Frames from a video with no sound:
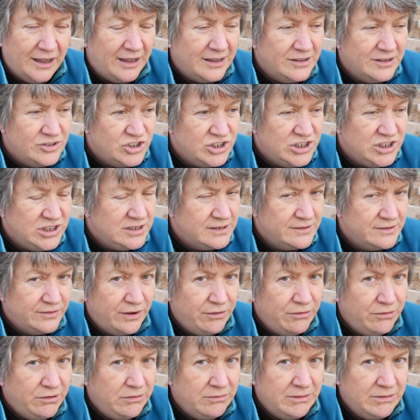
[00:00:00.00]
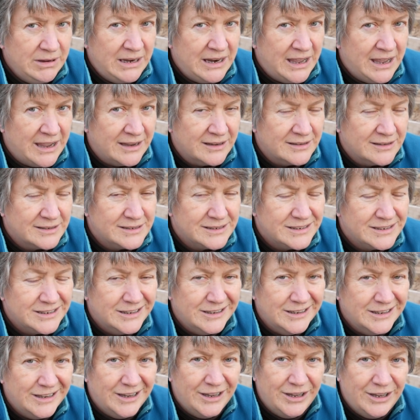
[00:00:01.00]
and she's very relaxed.
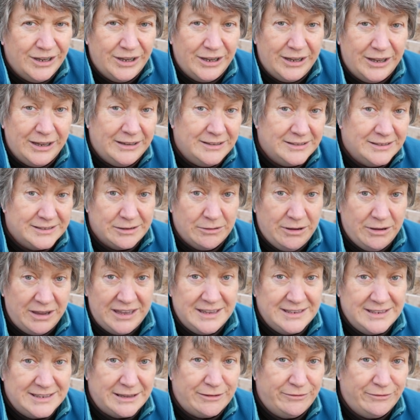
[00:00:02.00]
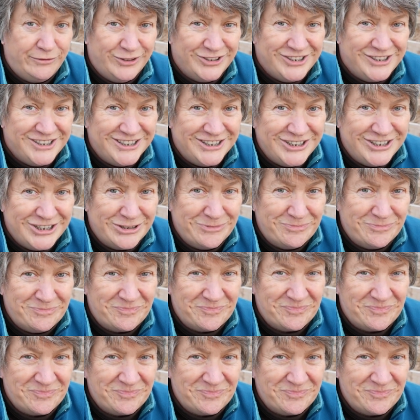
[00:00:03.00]
So here's that footage.